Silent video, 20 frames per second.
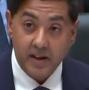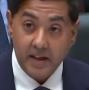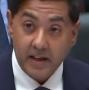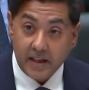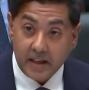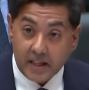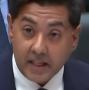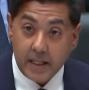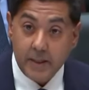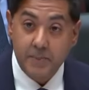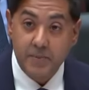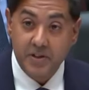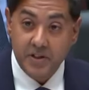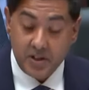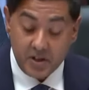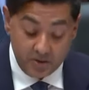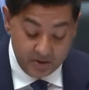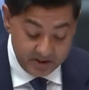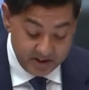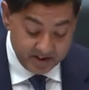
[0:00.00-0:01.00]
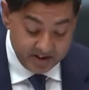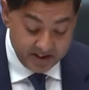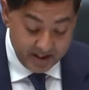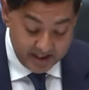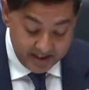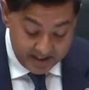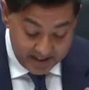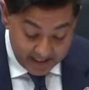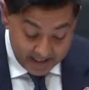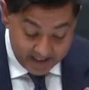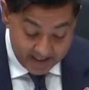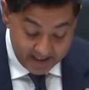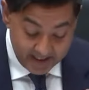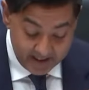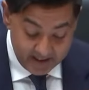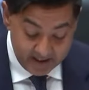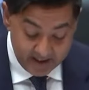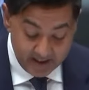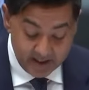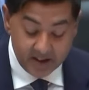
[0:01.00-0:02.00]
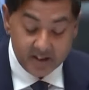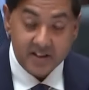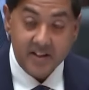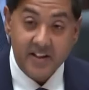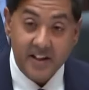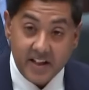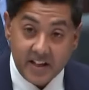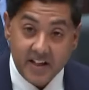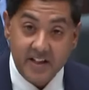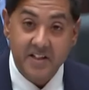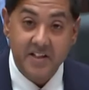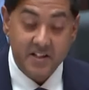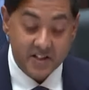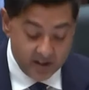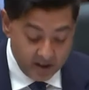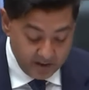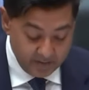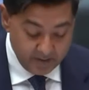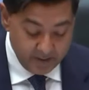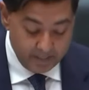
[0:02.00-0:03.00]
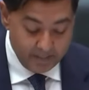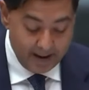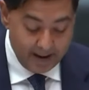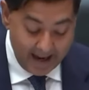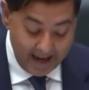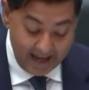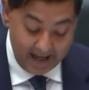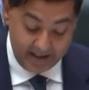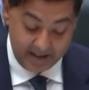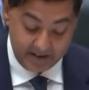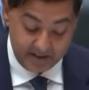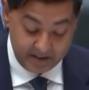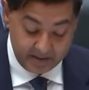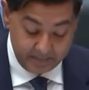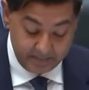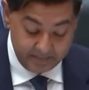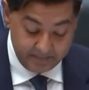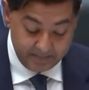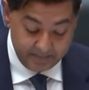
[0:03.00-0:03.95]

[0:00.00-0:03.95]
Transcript: It keeps users addicted so they can serve them ads.